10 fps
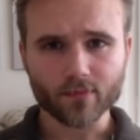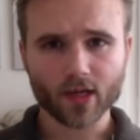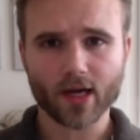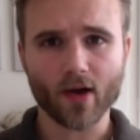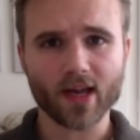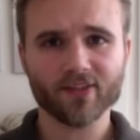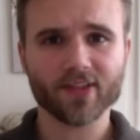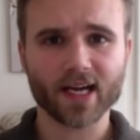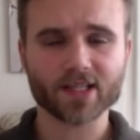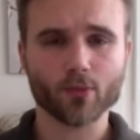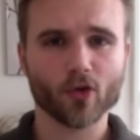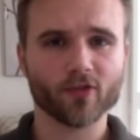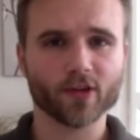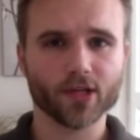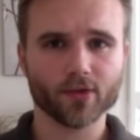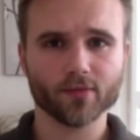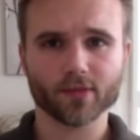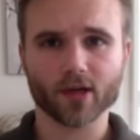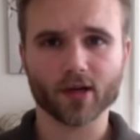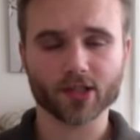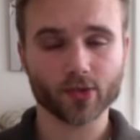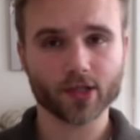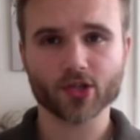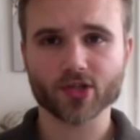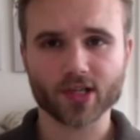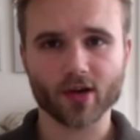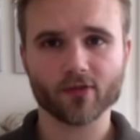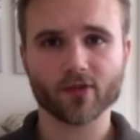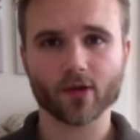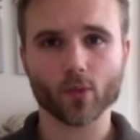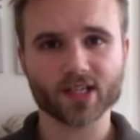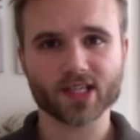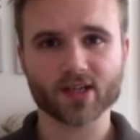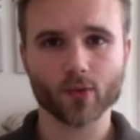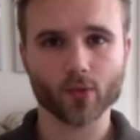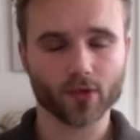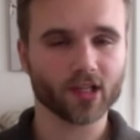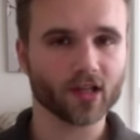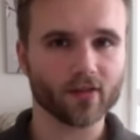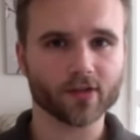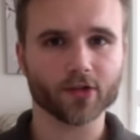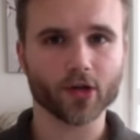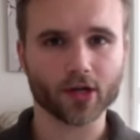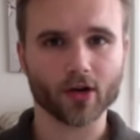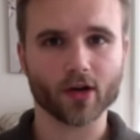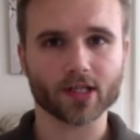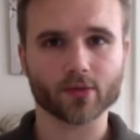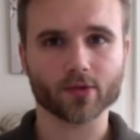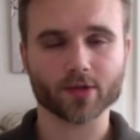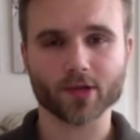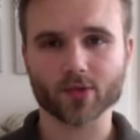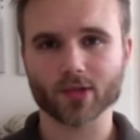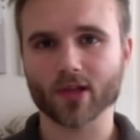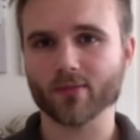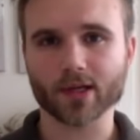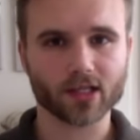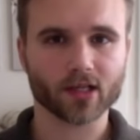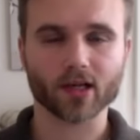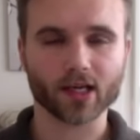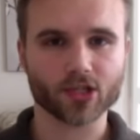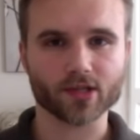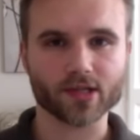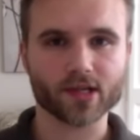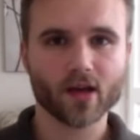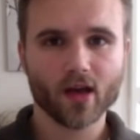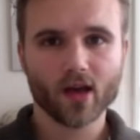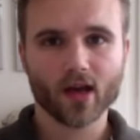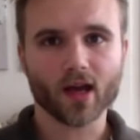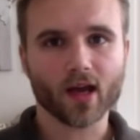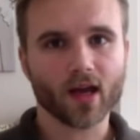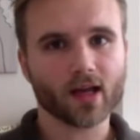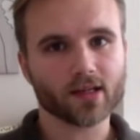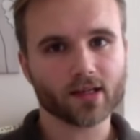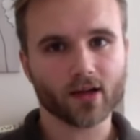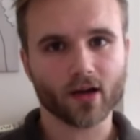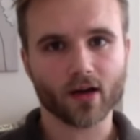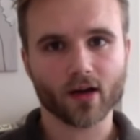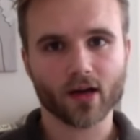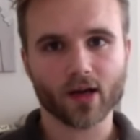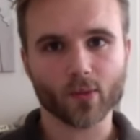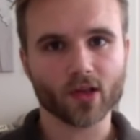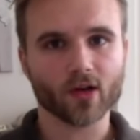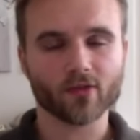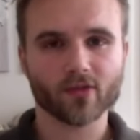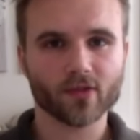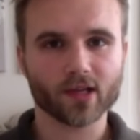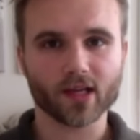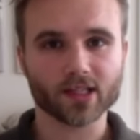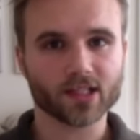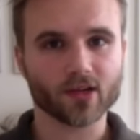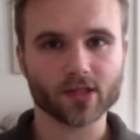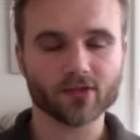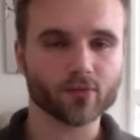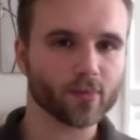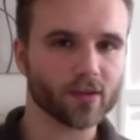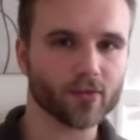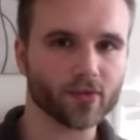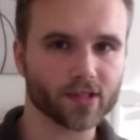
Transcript: Now, if that's more for you, doing it yourself, we still really love it if you got into contact with us because we love making connections and we love getting to know different people